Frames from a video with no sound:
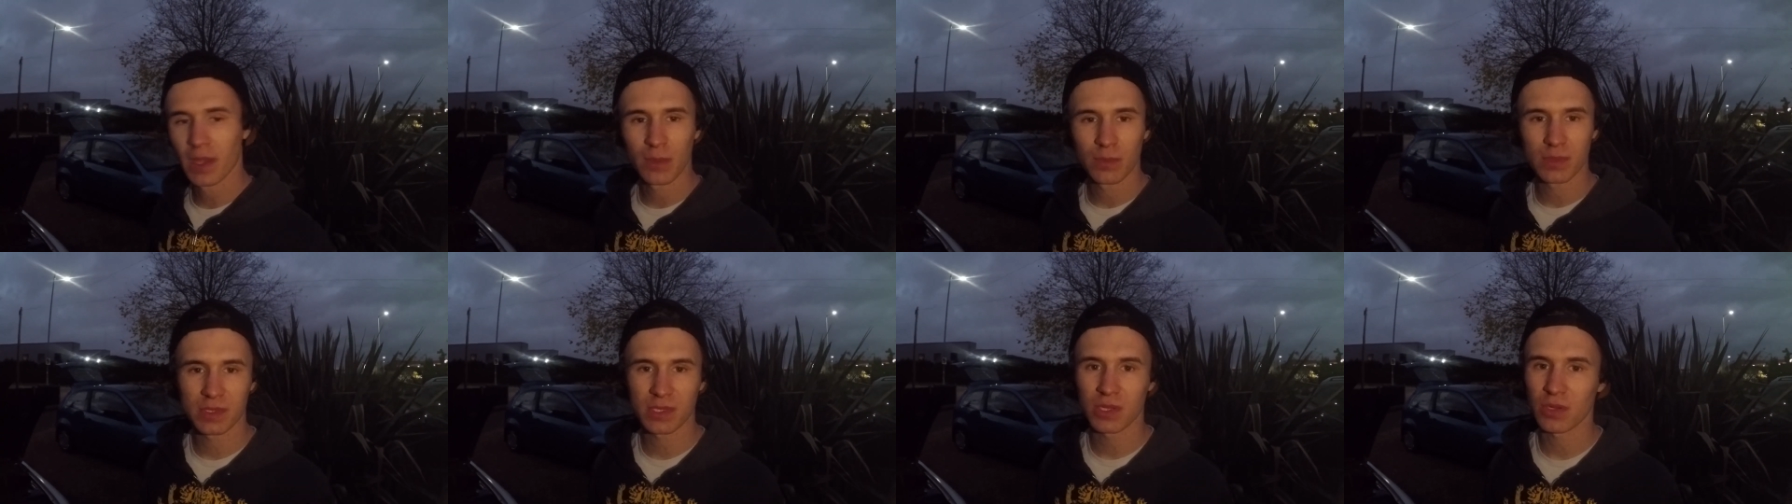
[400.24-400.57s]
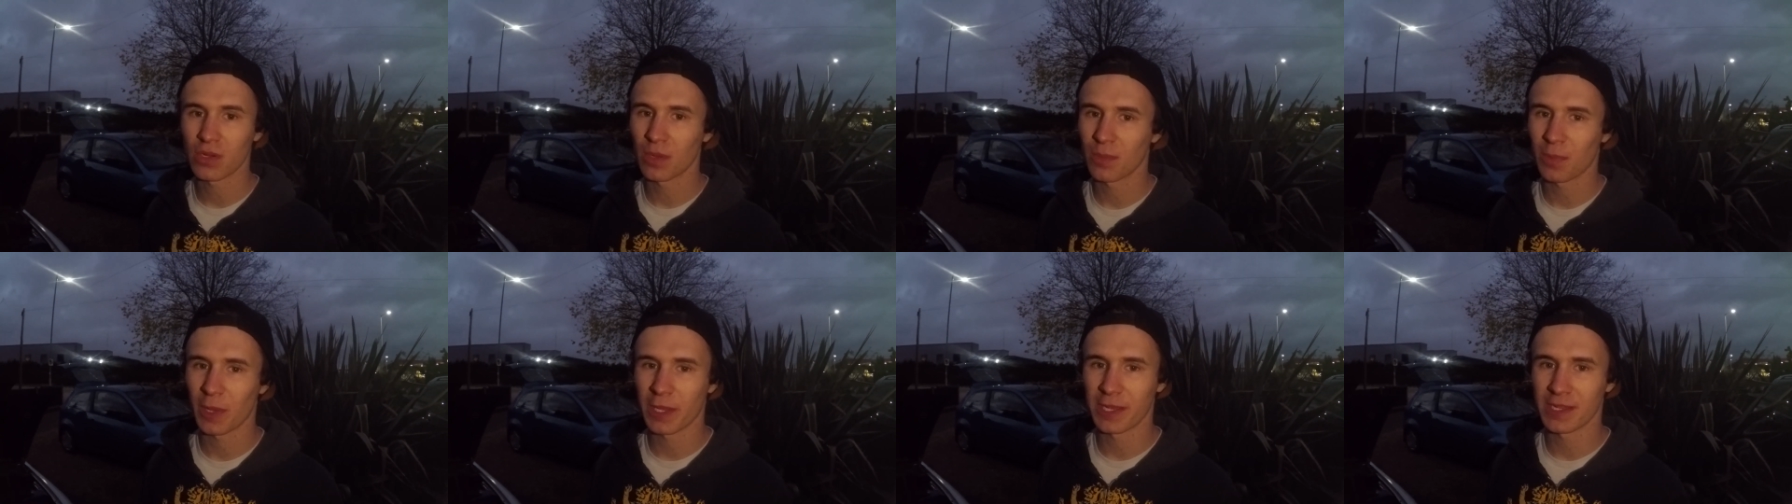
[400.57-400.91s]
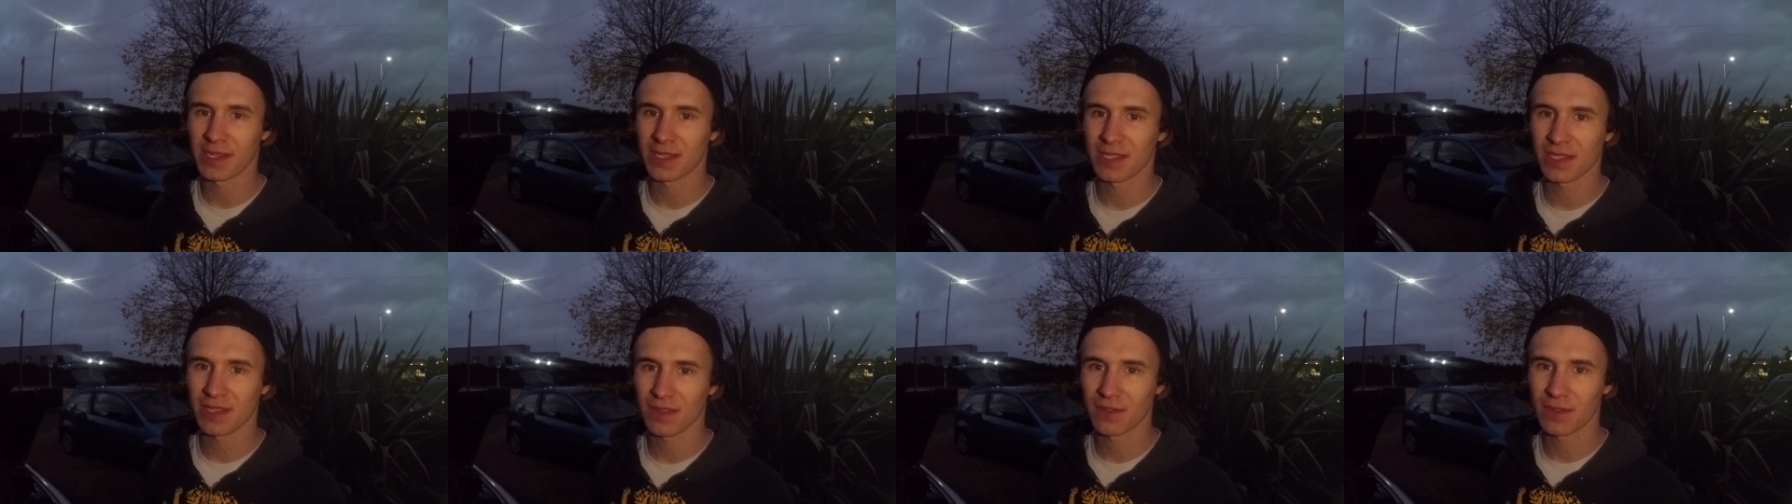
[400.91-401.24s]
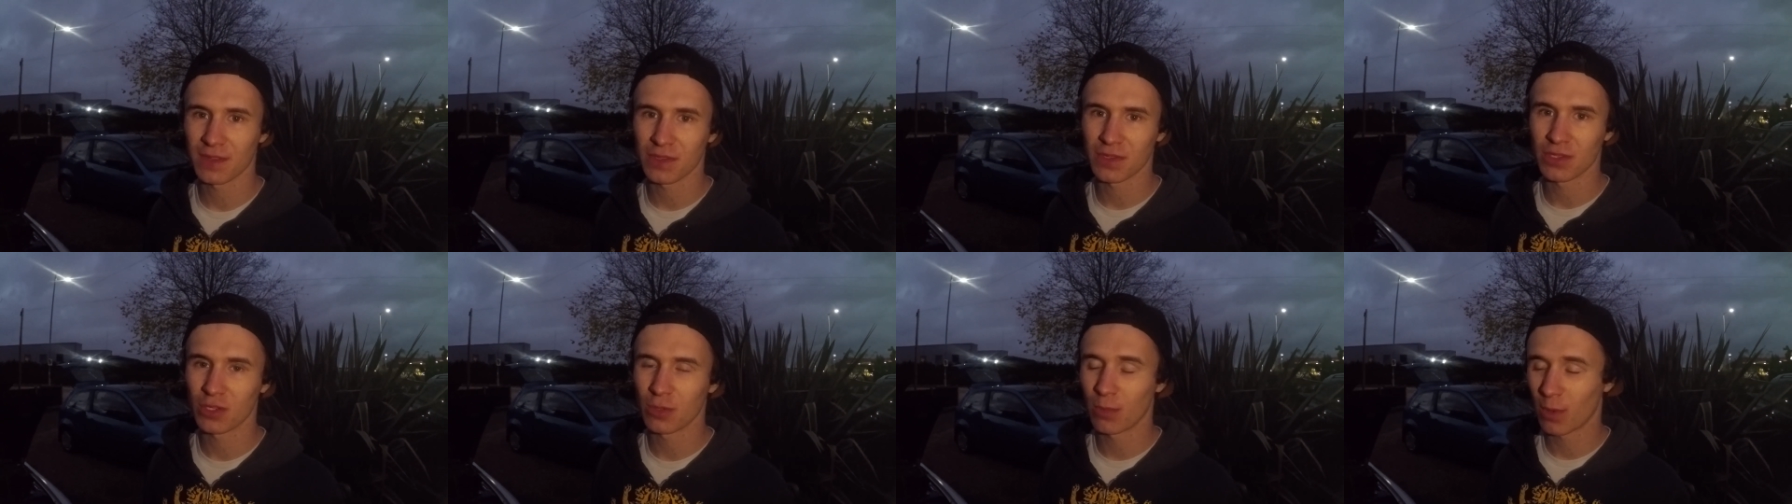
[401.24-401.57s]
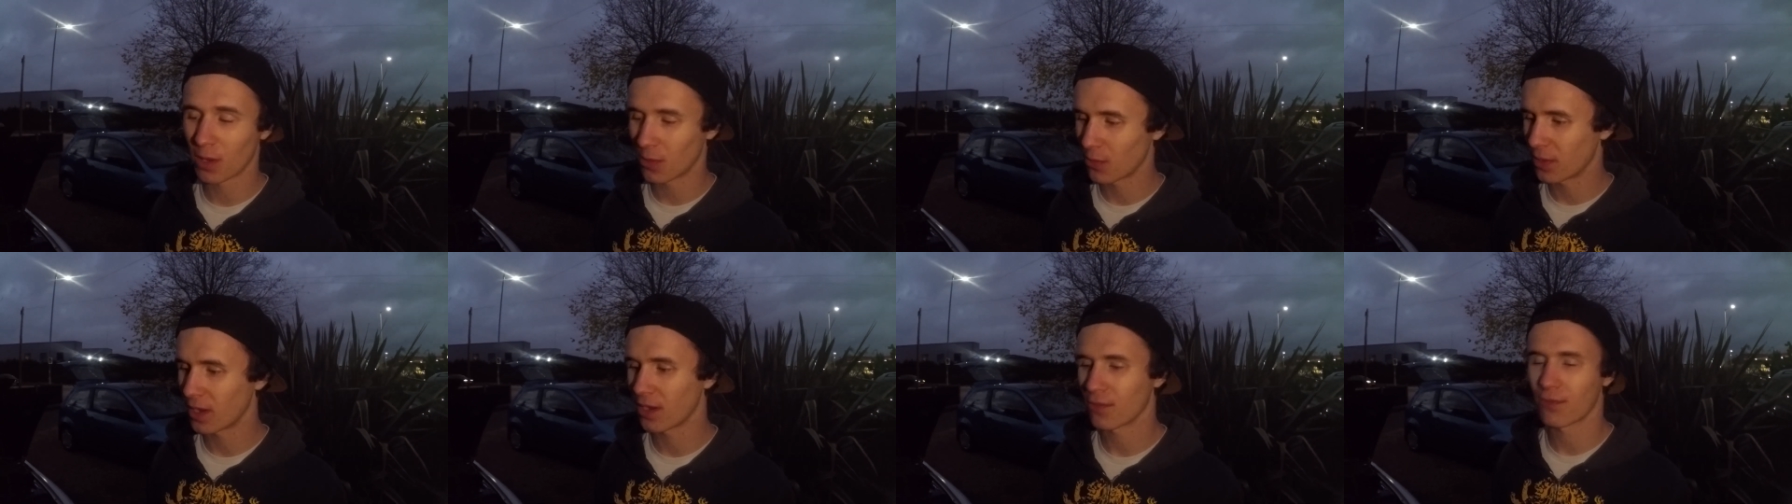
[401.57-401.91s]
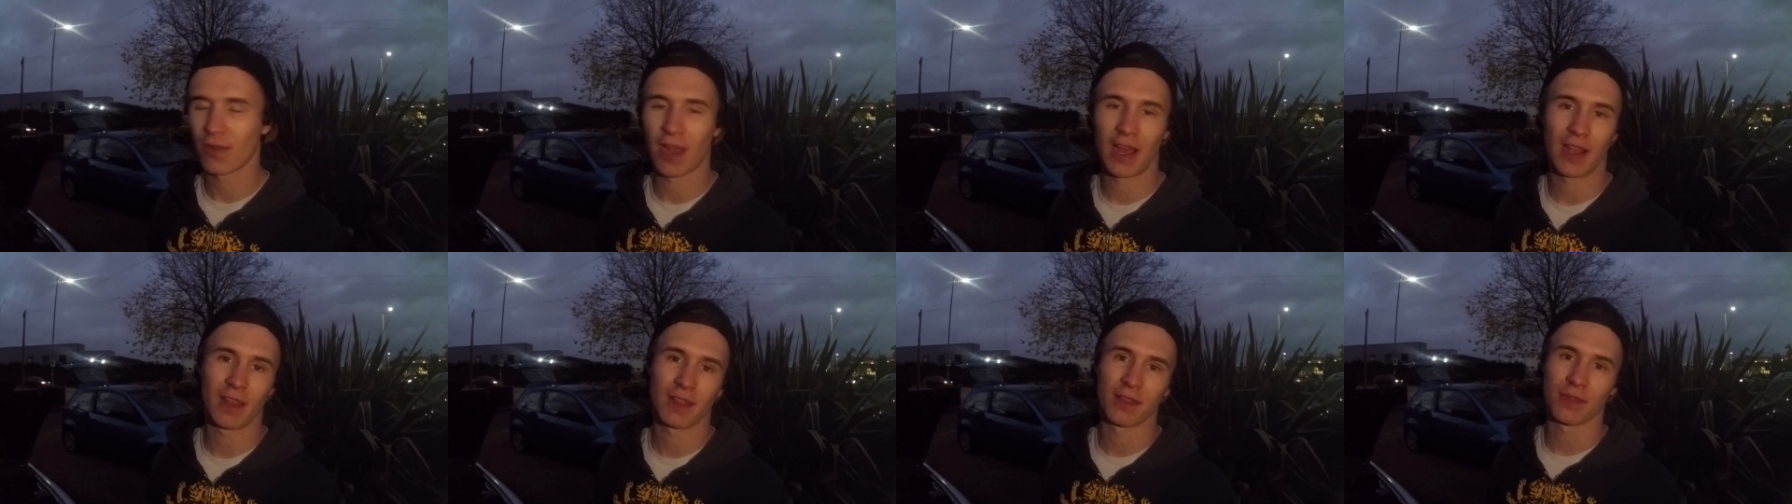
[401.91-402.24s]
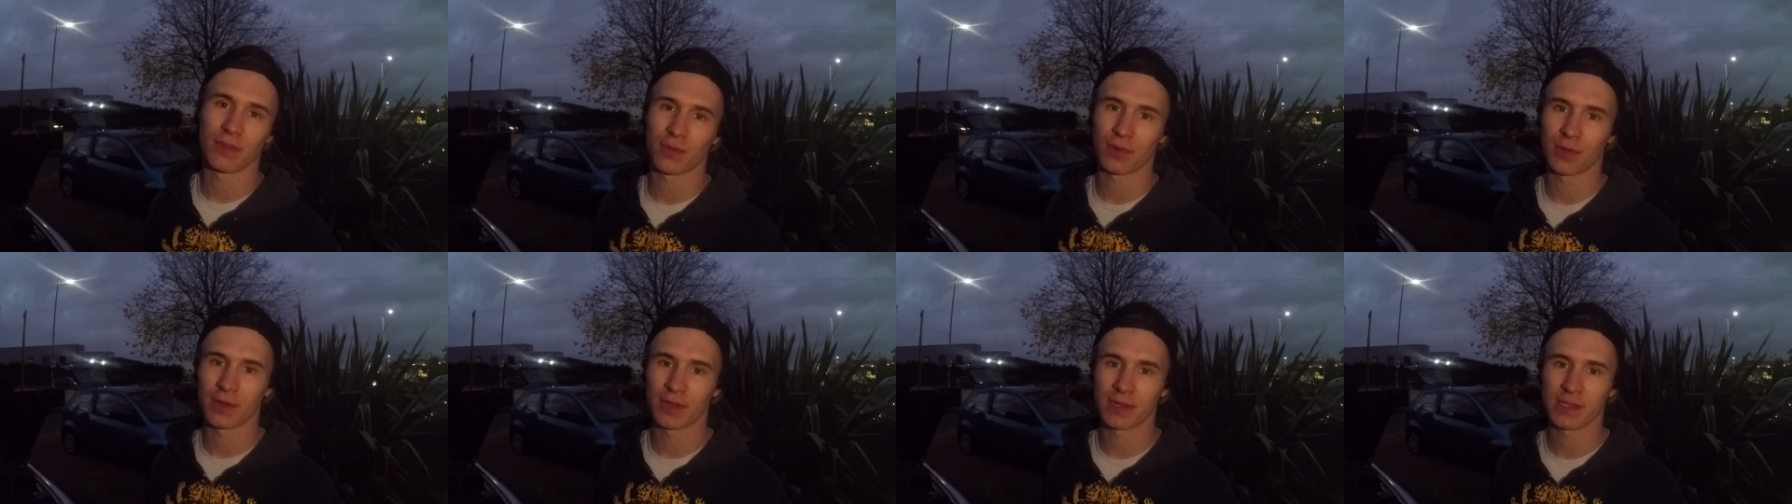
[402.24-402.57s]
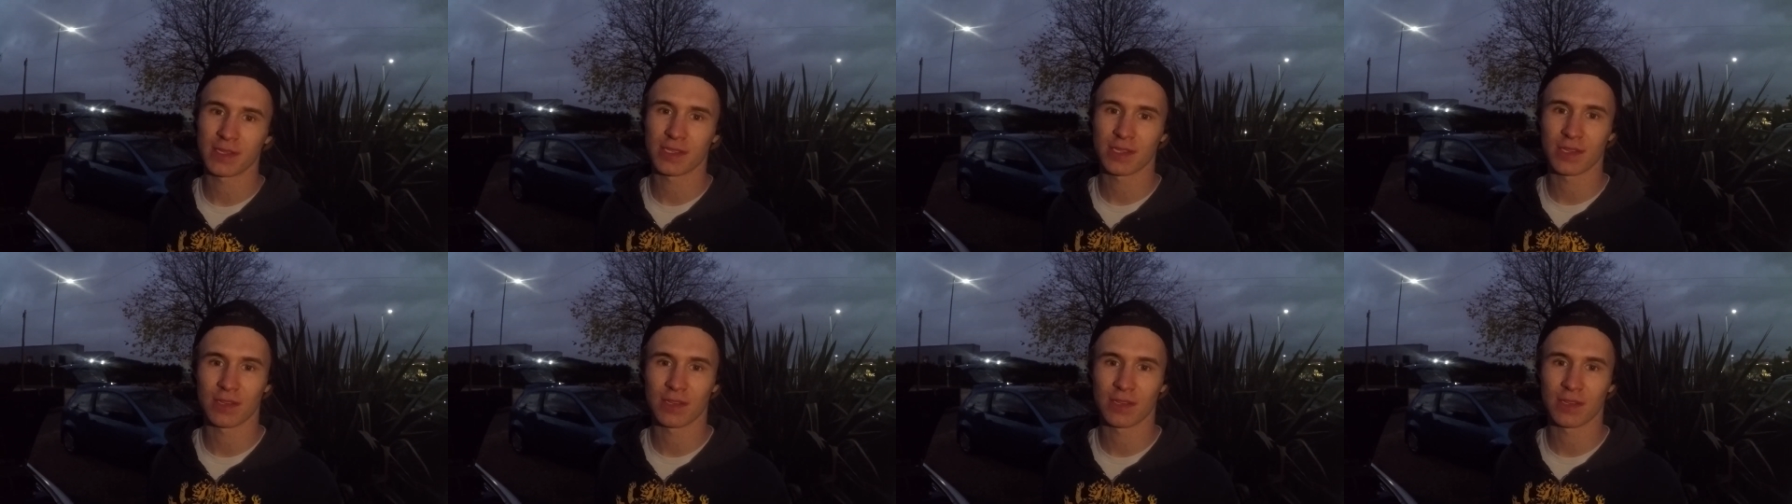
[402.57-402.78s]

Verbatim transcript: we've still got plenty of stuff to do, but we are rattling through it.